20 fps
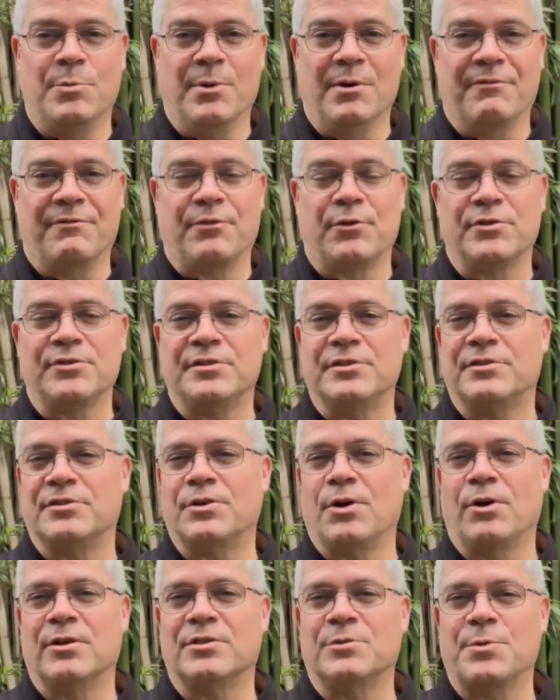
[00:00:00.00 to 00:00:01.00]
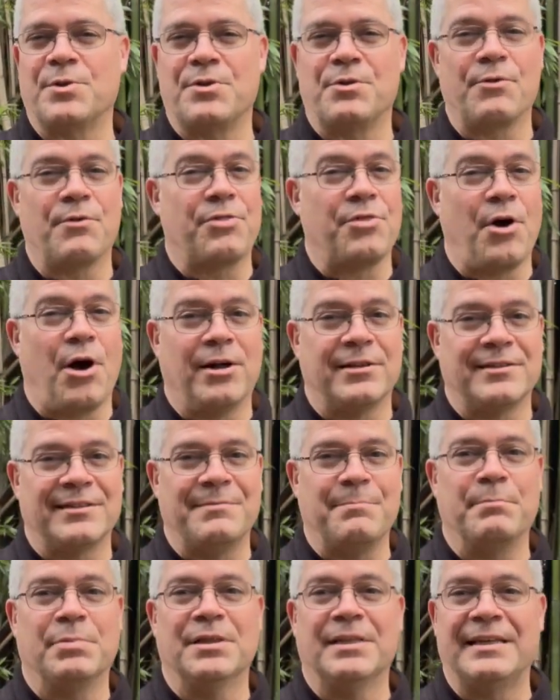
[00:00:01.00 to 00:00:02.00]
where first it starts with your thoughts
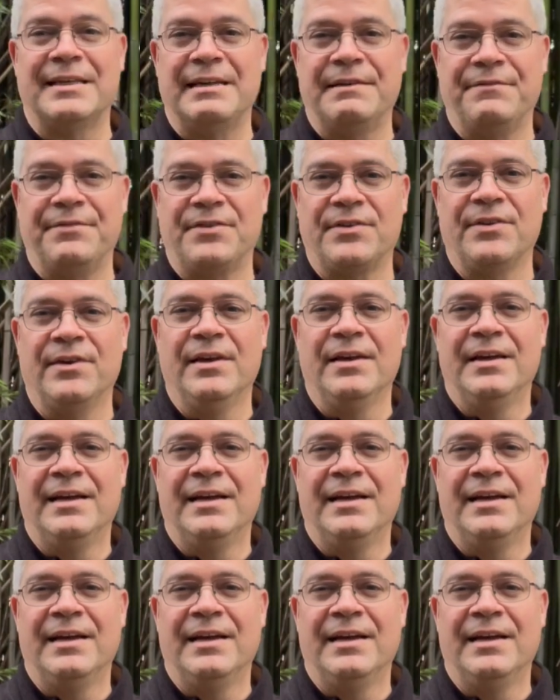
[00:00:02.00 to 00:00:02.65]
and beliefs,